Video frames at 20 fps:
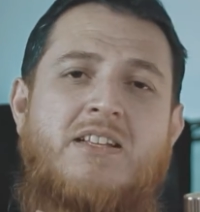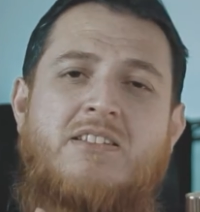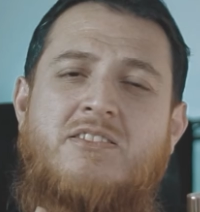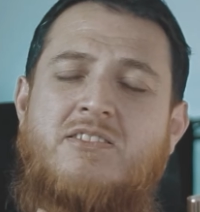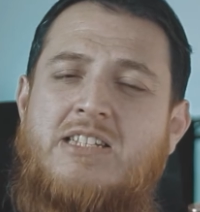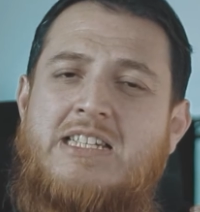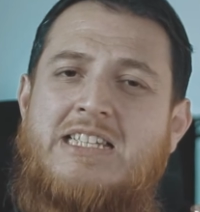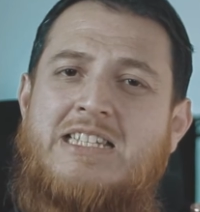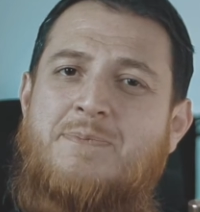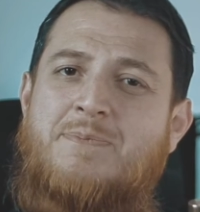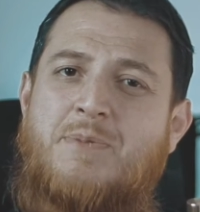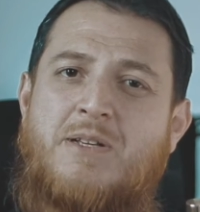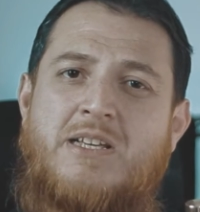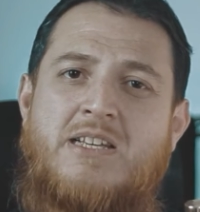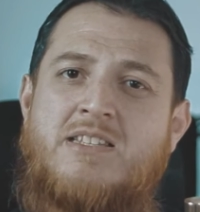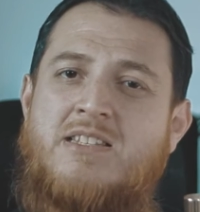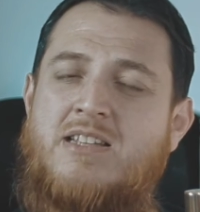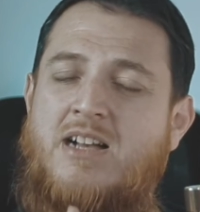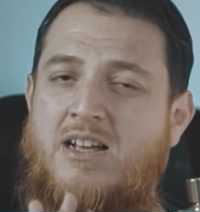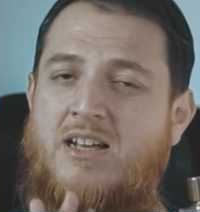3
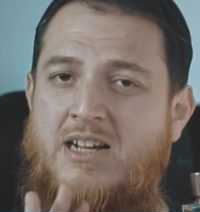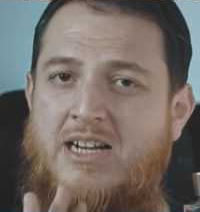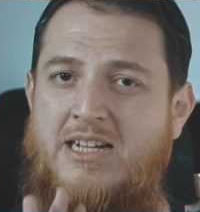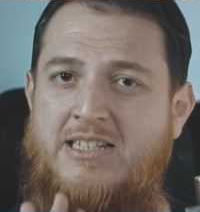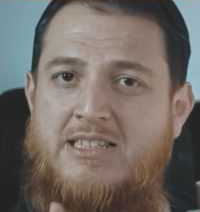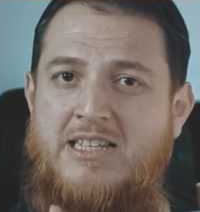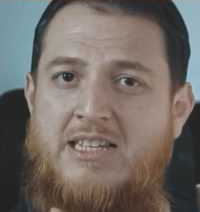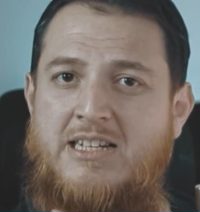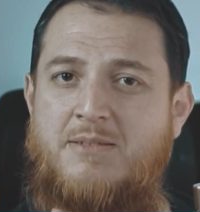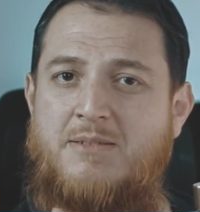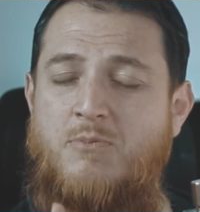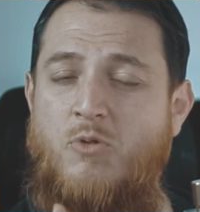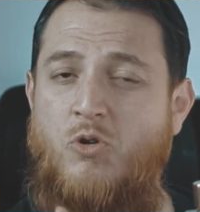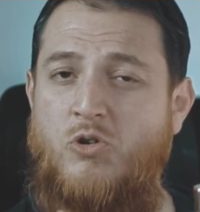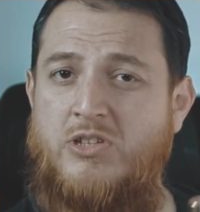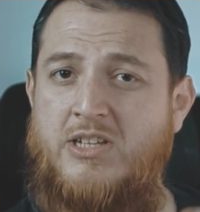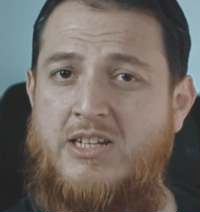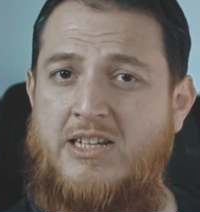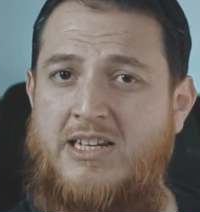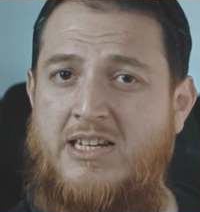sprays are, I think,
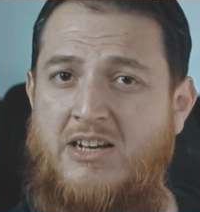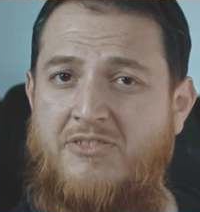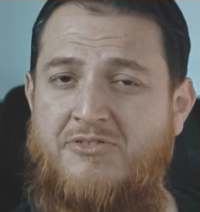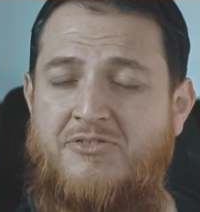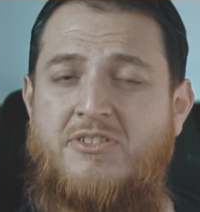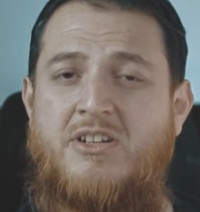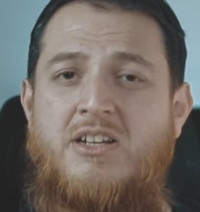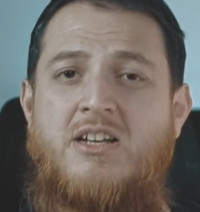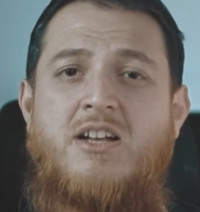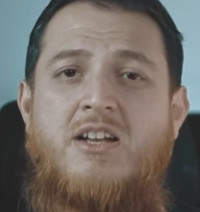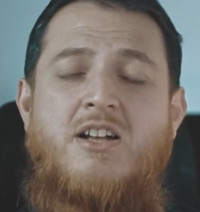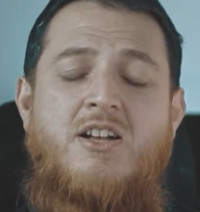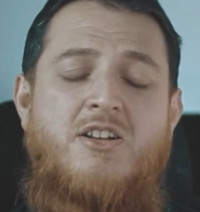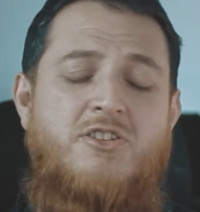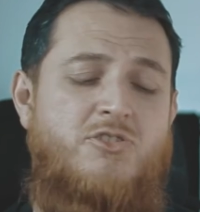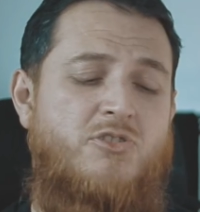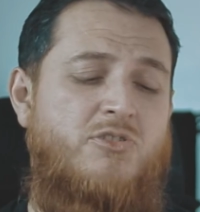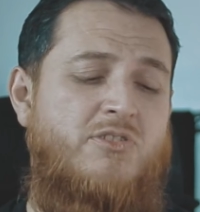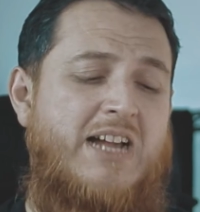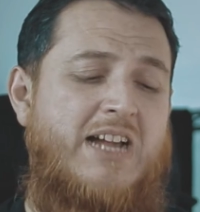more than enough.
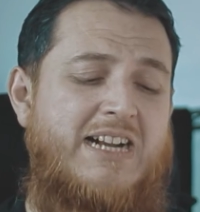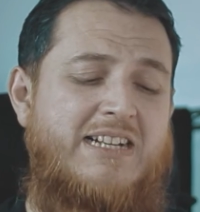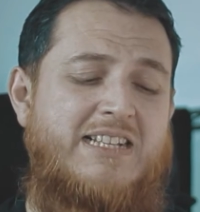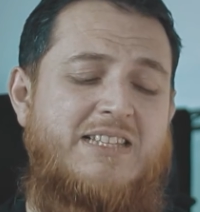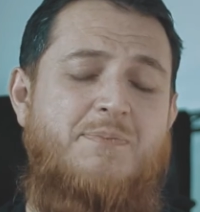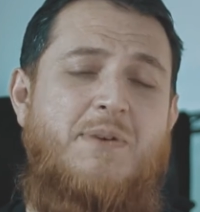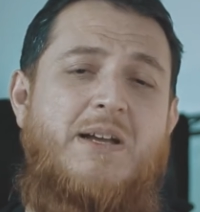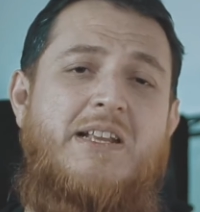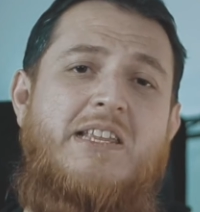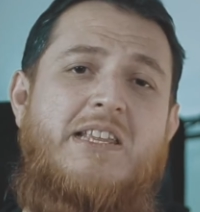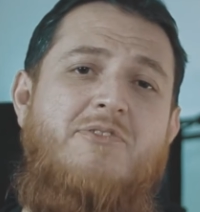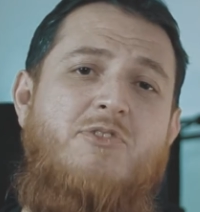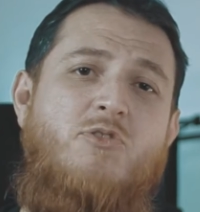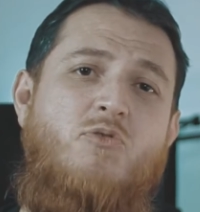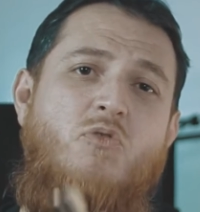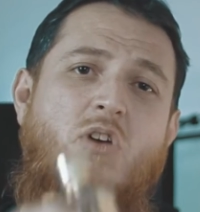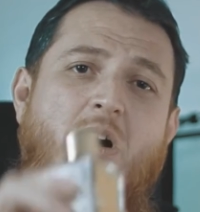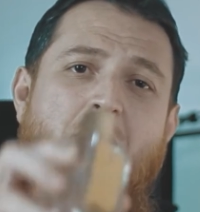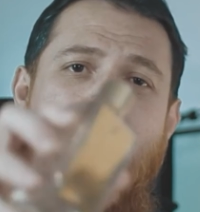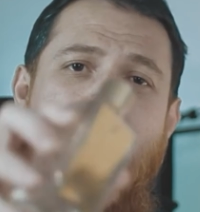So that is my
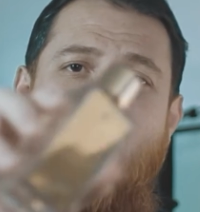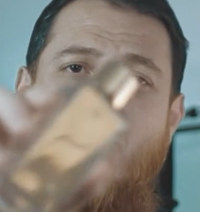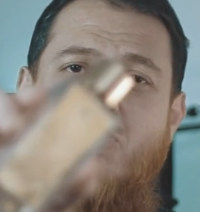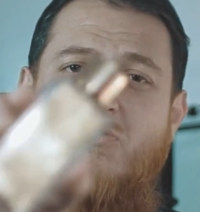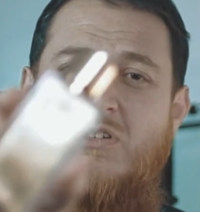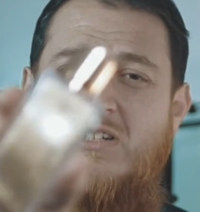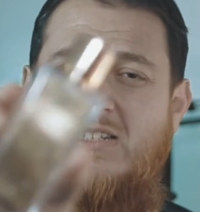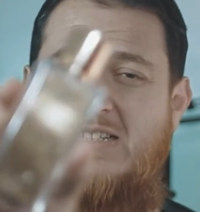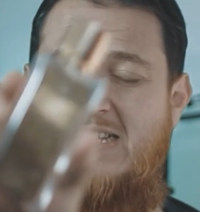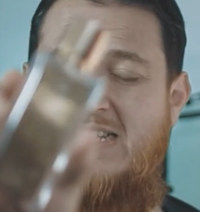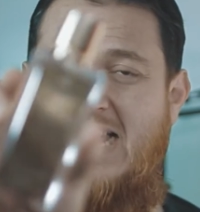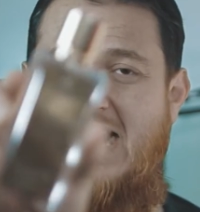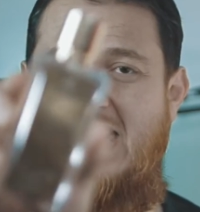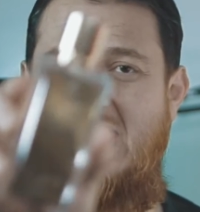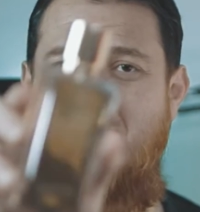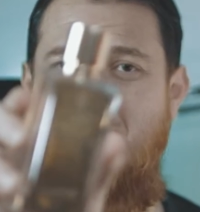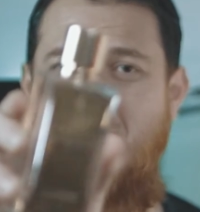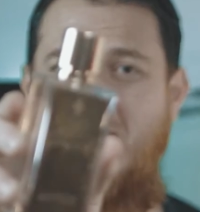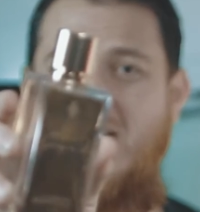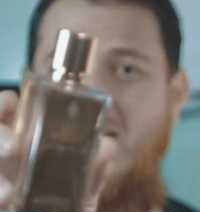review about
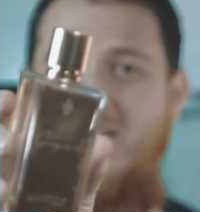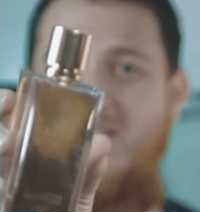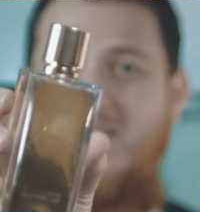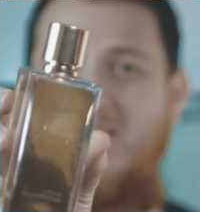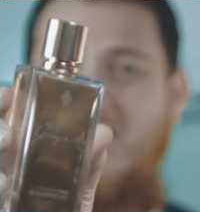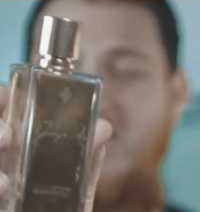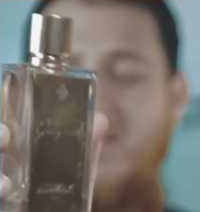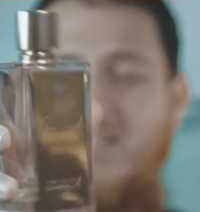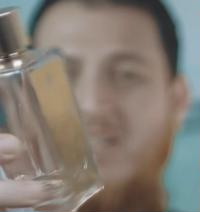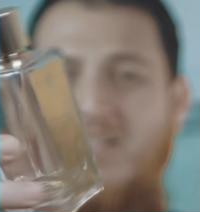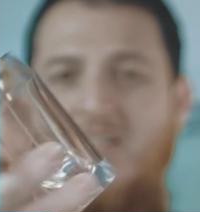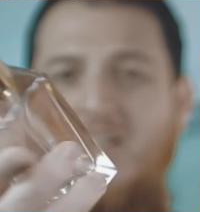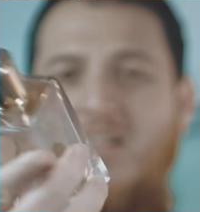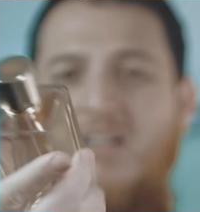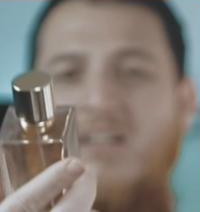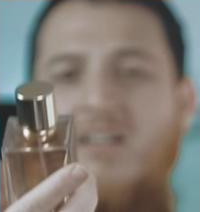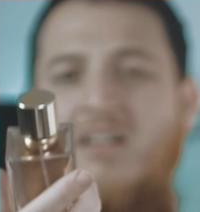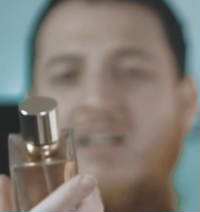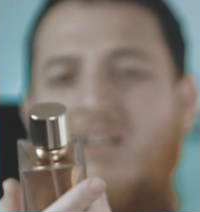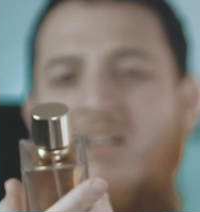Ganymede
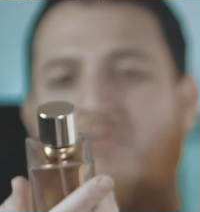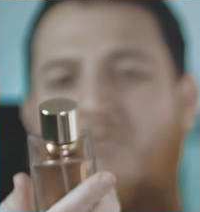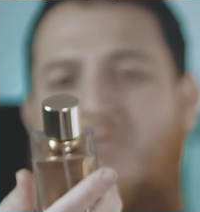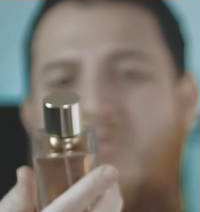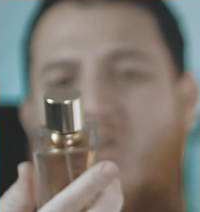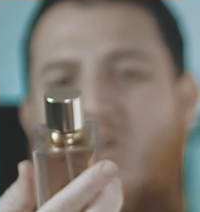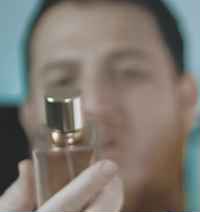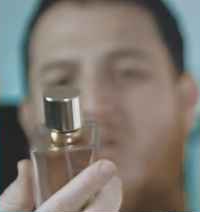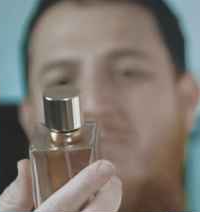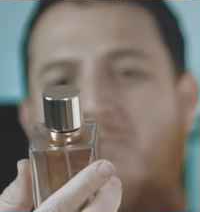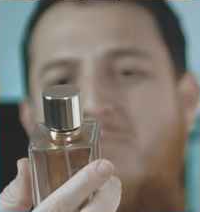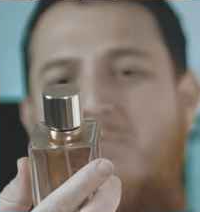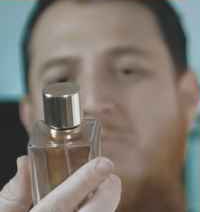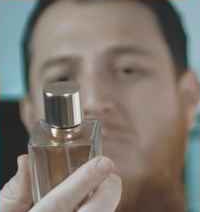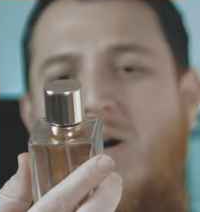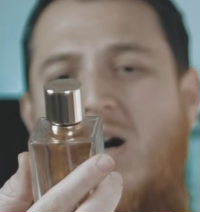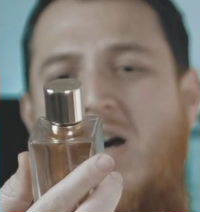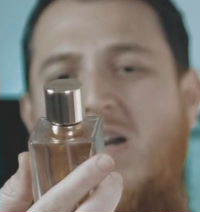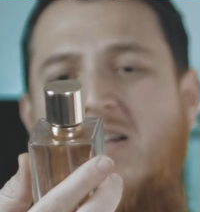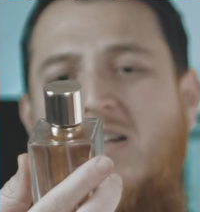from
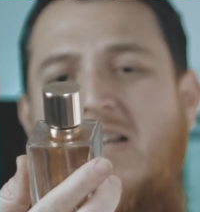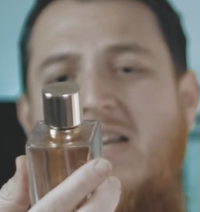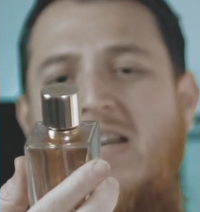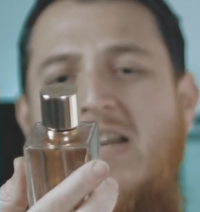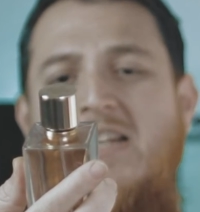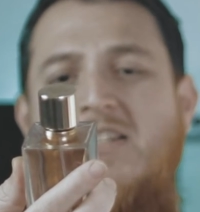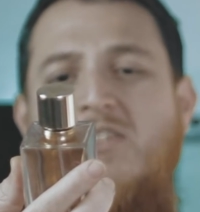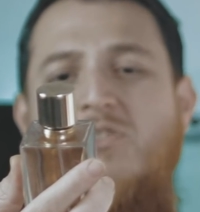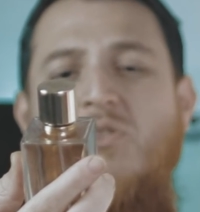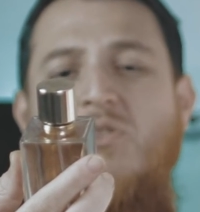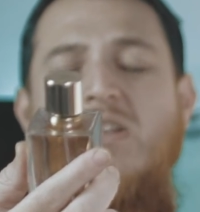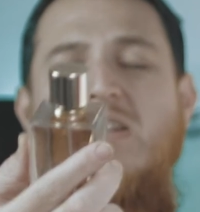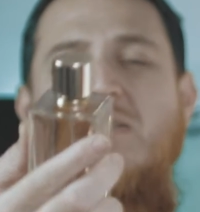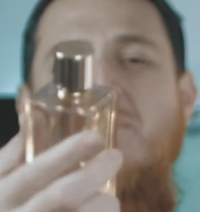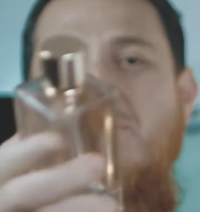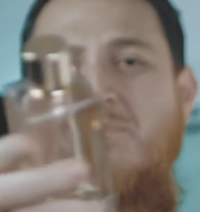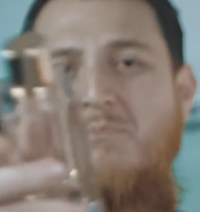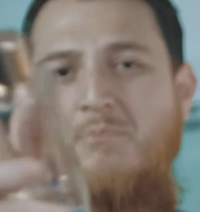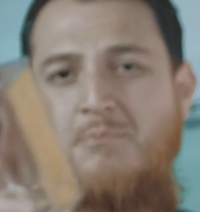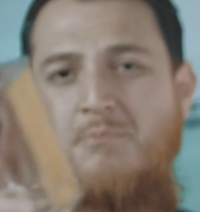Marc Antoine
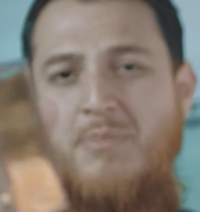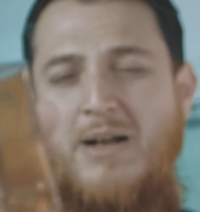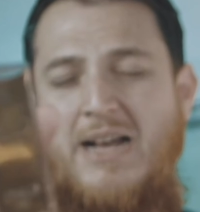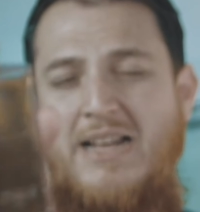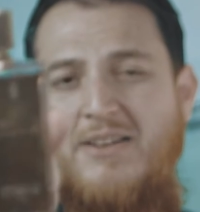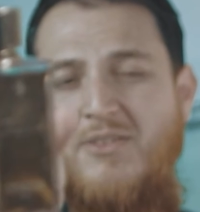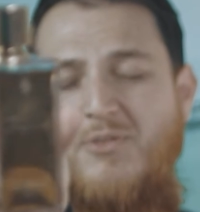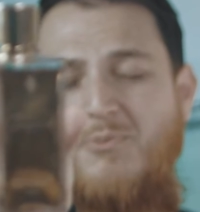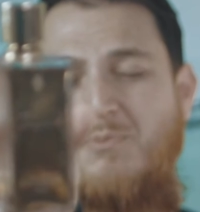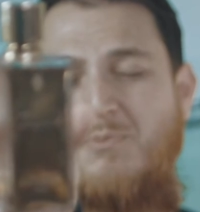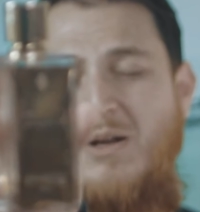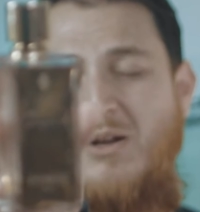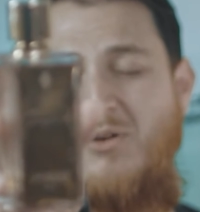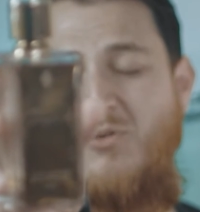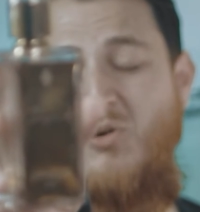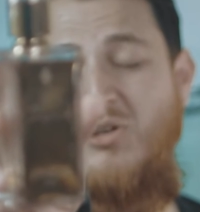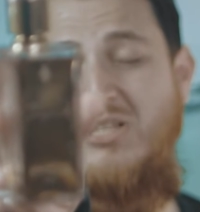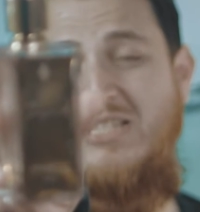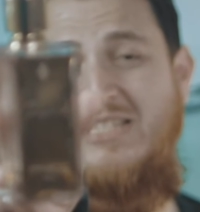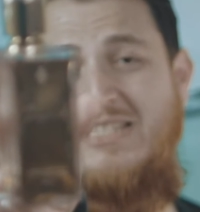
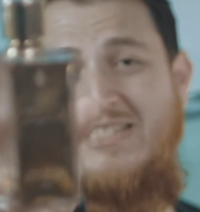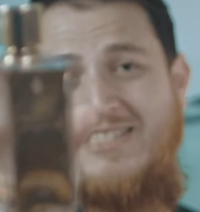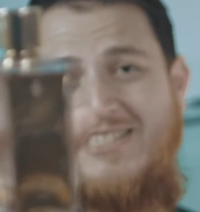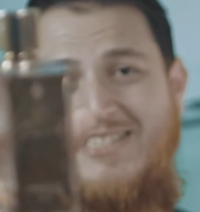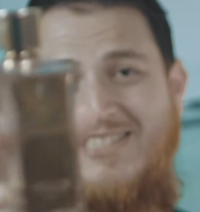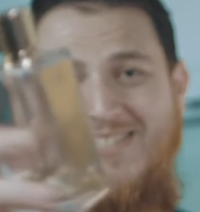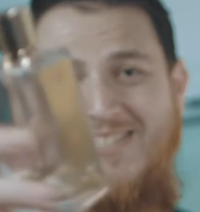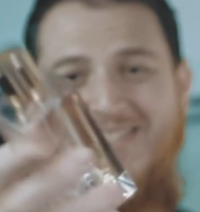Barrois.